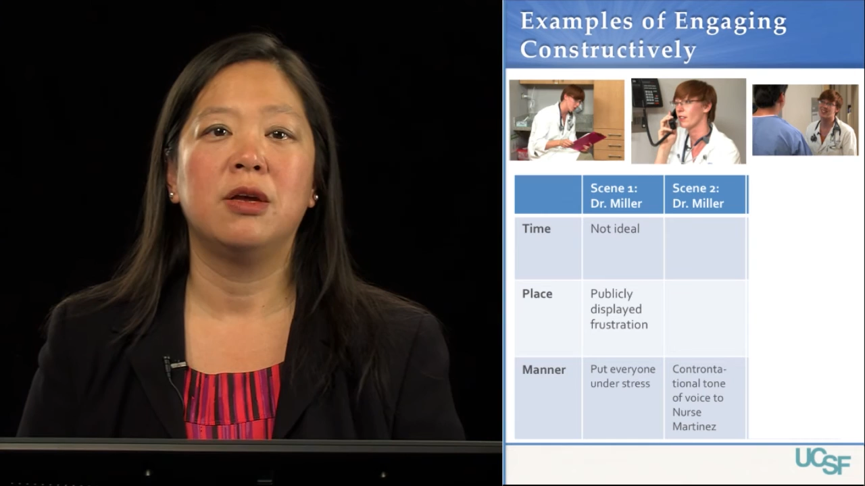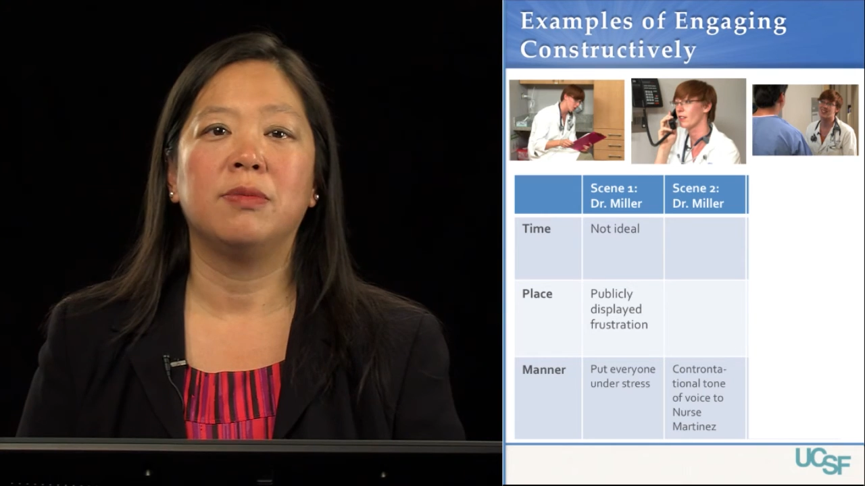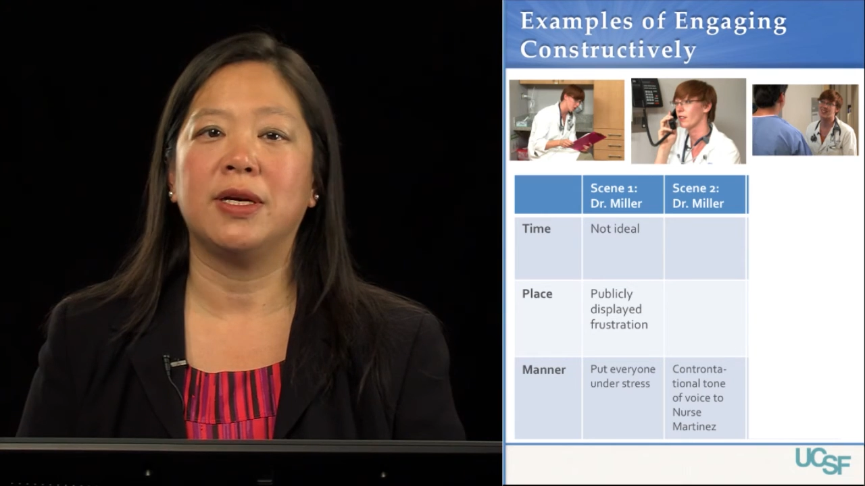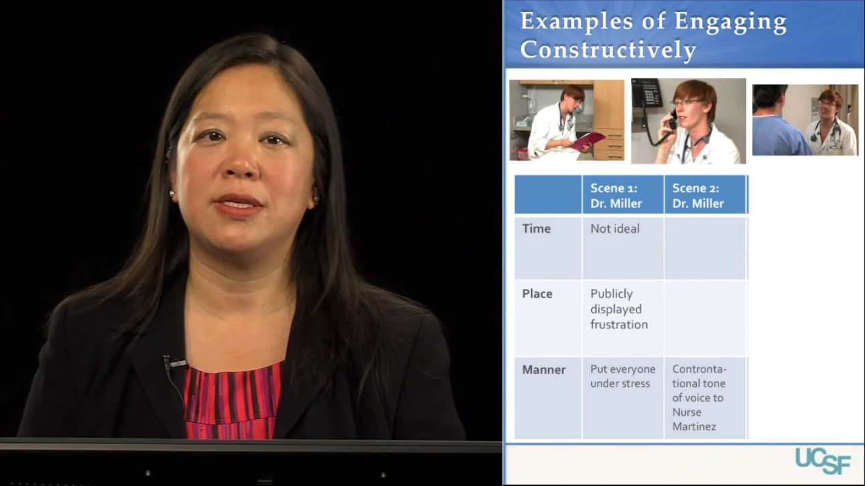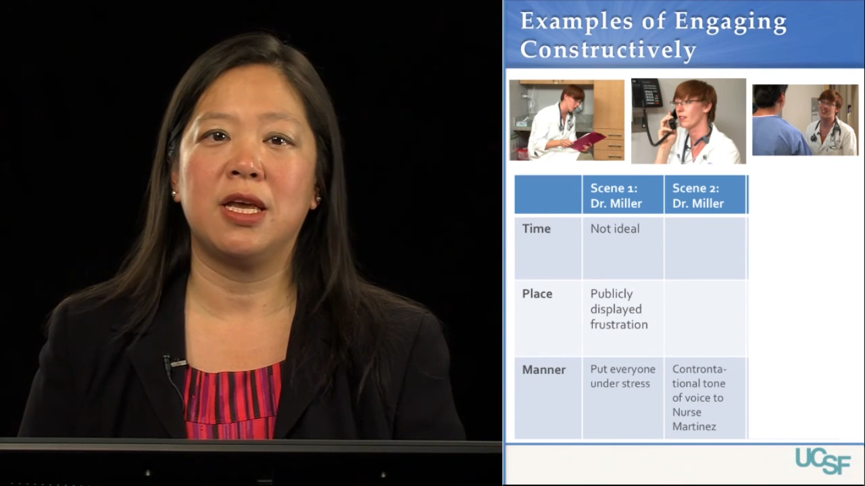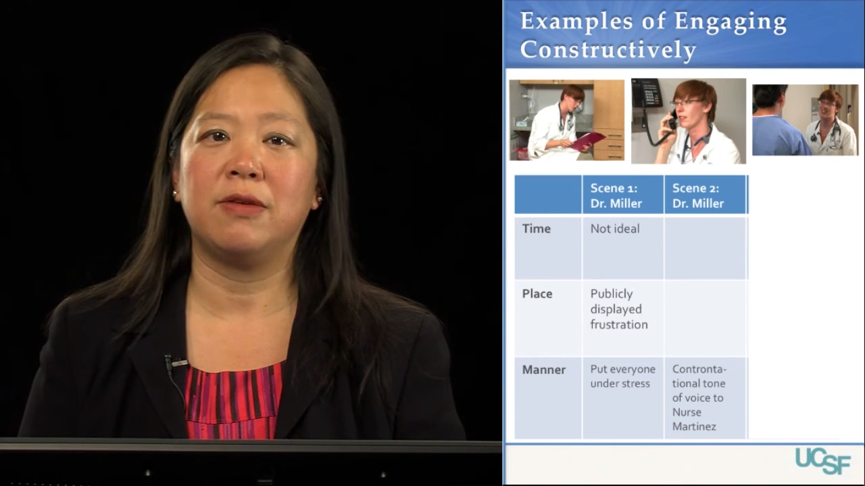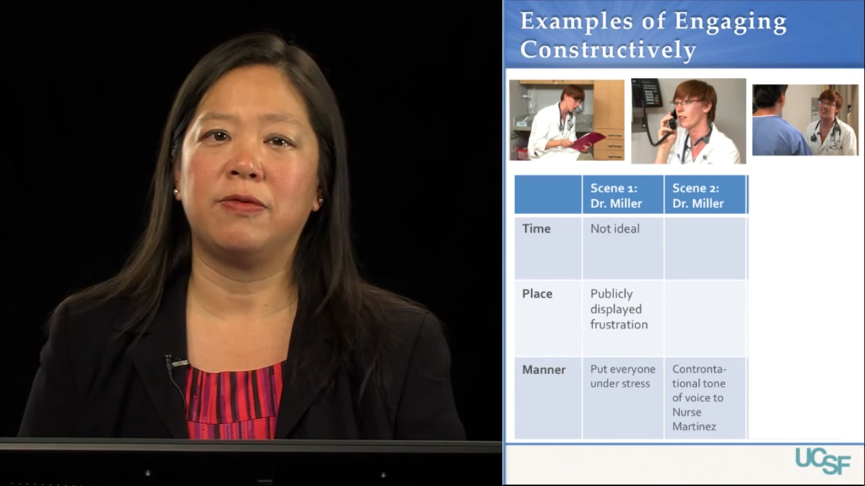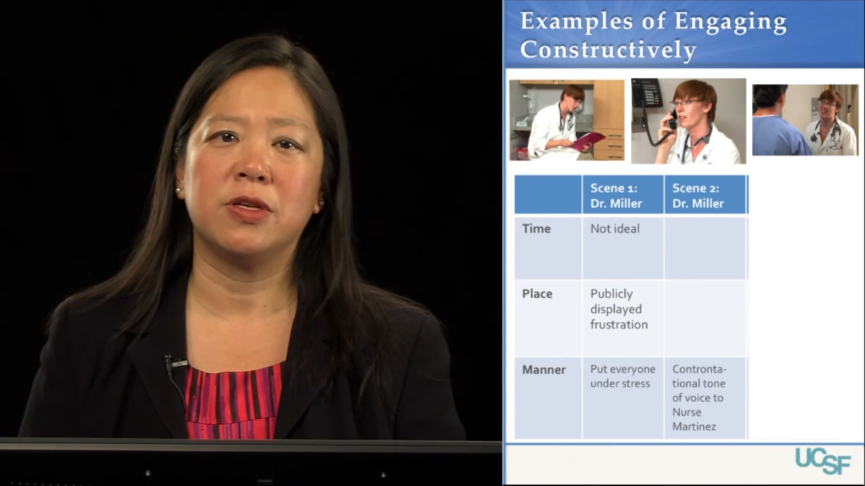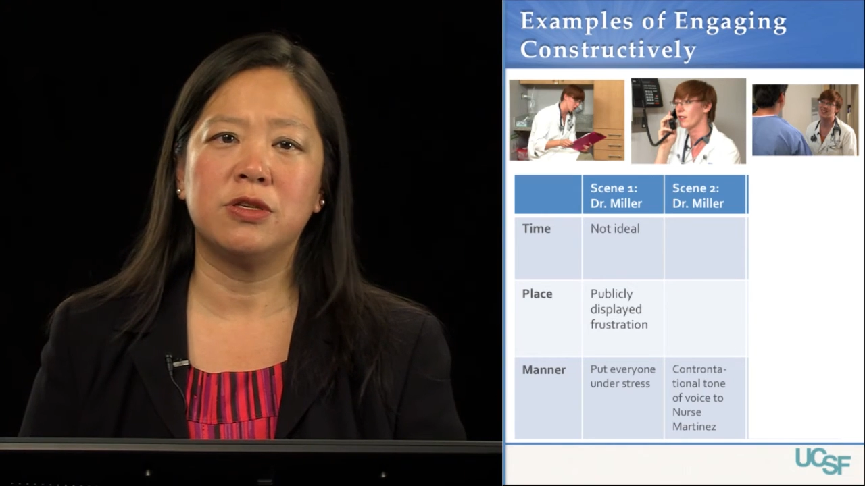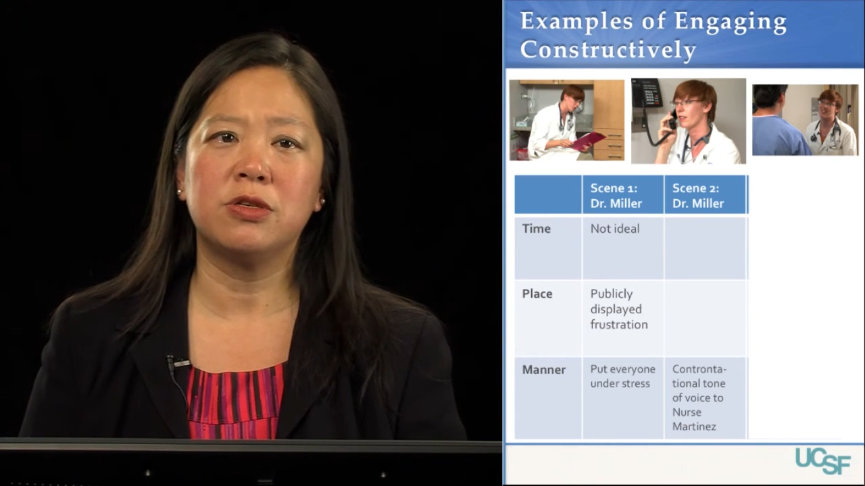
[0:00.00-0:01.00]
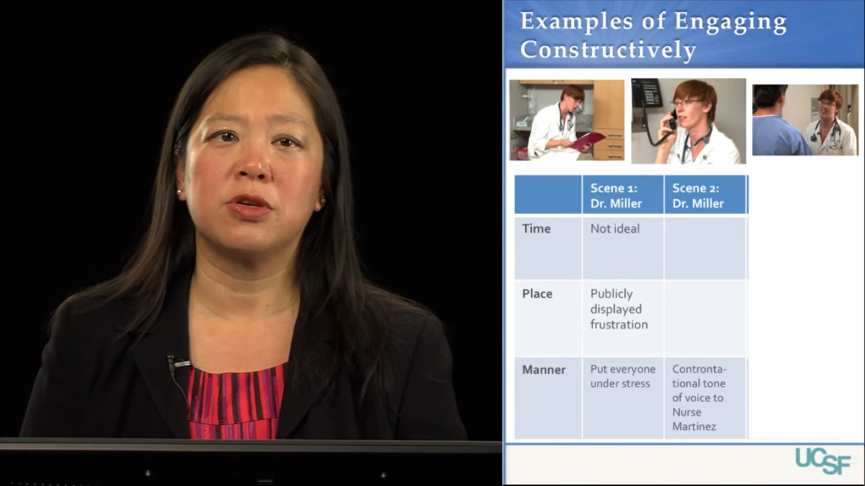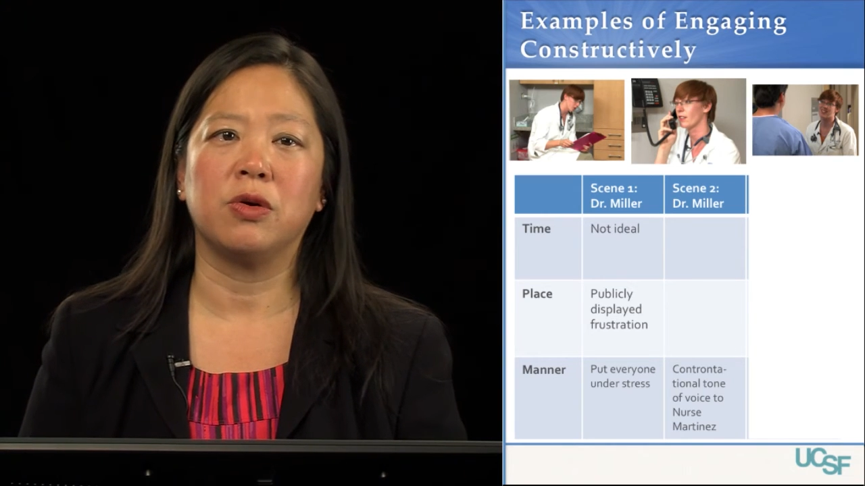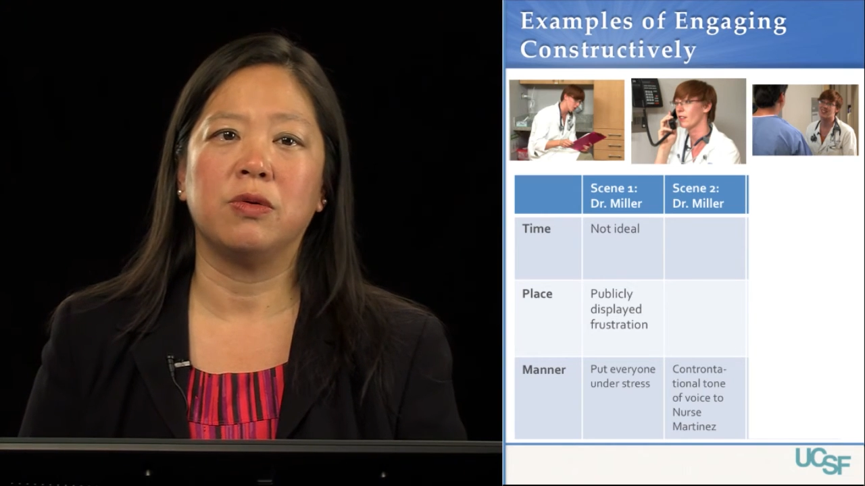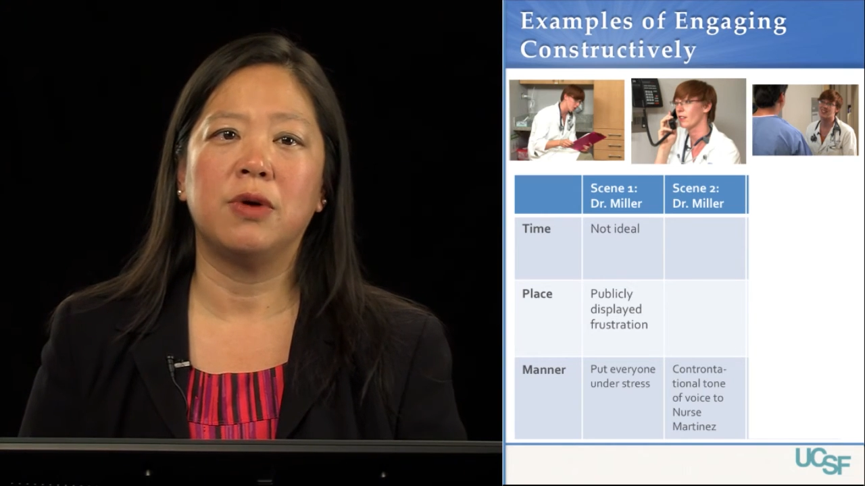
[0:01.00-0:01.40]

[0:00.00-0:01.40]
by saying, "Francisco,